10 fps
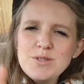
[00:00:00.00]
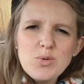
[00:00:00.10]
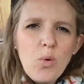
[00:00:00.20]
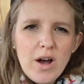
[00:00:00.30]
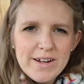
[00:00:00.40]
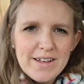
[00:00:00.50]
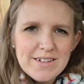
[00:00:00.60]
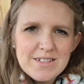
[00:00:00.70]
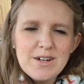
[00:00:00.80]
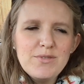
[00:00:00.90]
squatting
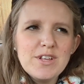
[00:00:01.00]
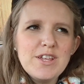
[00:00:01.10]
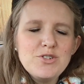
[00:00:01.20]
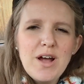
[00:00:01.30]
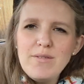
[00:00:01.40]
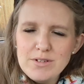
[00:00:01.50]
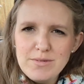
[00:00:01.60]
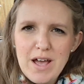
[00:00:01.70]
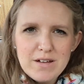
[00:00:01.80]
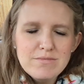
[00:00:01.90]
and stuff. Like, they travel
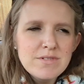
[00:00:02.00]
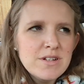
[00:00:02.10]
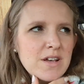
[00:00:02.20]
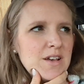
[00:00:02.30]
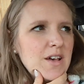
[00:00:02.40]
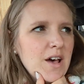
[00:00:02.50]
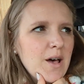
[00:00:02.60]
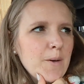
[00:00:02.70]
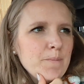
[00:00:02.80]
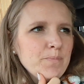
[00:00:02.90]
around
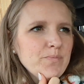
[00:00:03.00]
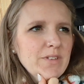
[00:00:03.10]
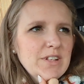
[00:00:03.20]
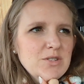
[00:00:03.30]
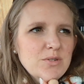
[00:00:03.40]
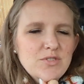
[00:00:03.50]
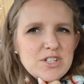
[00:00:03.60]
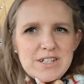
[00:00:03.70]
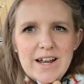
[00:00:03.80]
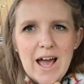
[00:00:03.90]
and sort of
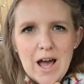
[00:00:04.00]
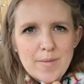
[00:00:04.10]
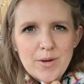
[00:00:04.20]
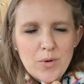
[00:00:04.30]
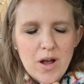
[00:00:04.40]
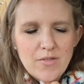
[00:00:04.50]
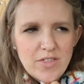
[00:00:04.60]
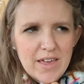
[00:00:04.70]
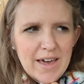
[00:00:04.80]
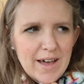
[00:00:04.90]
just inhabit wherever
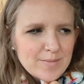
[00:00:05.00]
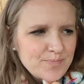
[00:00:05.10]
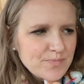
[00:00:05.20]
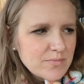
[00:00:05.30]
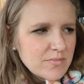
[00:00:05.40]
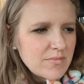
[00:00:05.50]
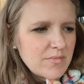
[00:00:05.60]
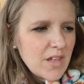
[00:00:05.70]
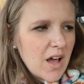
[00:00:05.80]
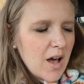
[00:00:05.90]
they can.
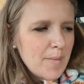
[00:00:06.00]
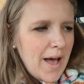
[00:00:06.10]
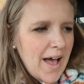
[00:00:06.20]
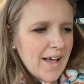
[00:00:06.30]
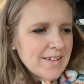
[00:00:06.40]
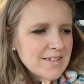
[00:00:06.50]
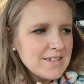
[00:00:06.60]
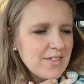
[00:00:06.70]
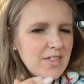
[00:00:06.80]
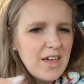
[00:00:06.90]
And
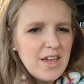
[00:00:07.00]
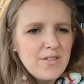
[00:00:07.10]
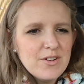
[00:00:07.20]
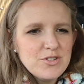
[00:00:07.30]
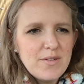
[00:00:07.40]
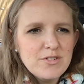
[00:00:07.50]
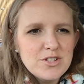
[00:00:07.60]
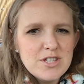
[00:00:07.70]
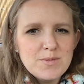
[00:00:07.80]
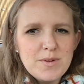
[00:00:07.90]
they've traveled
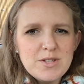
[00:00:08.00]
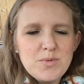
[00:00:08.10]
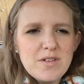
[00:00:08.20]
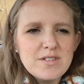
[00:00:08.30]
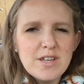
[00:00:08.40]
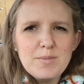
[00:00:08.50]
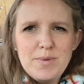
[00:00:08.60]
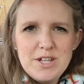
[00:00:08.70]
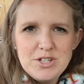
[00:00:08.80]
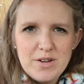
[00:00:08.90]
to this place where there's, like, a
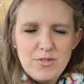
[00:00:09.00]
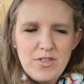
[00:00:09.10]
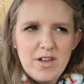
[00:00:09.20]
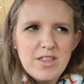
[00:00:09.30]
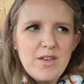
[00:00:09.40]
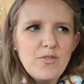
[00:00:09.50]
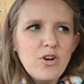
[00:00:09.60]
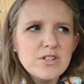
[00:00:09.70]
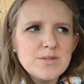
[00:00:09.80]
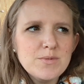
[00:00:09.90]
beach and everything. And they've
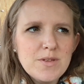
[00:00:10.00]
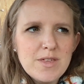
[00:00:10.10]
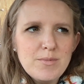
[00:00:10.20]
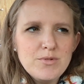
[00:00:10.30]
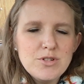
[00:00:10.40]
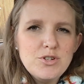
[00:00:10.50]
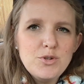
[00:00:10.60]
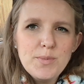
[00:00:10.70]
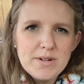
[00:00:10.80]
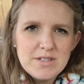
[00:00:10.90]
got someone with them who's a
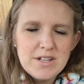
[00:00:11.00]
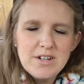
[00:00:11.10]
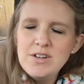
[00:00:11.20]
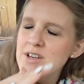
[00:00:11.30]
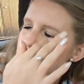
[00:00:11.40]
new person